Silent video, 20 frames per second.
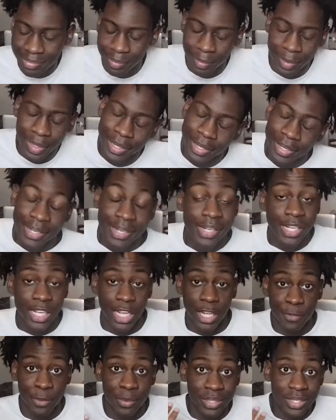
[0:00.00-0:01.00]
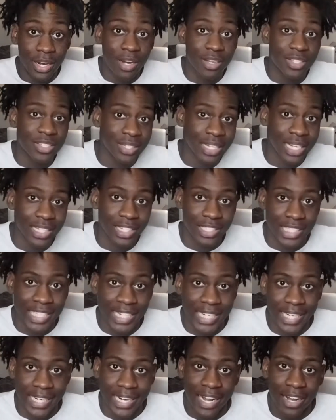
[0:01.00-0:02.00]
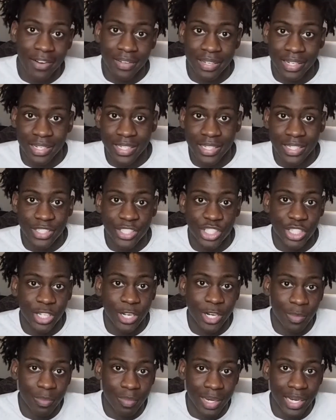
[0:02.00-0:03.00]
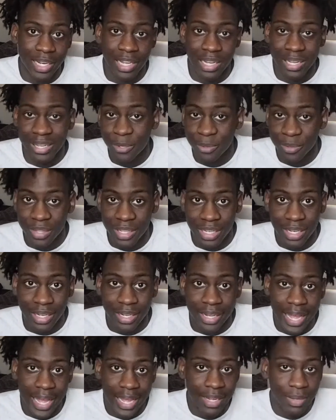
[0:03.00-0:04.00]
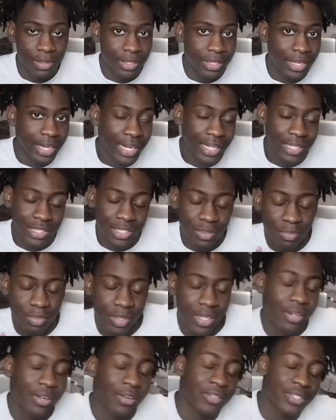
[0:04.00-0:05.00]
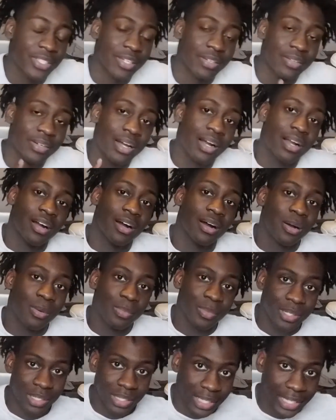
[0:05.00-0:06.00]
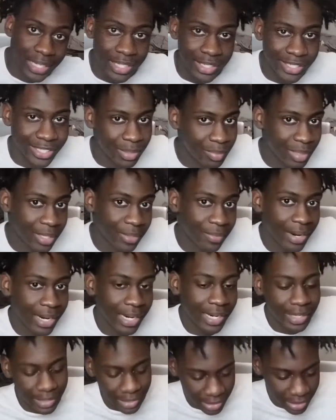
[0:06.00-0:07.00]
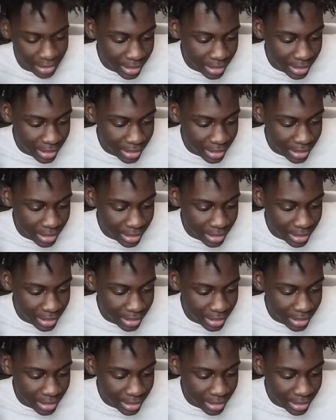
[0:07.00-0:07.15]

But if you would also like to check it out, it is sharkbateclothing.bigcartel.com. The link should be right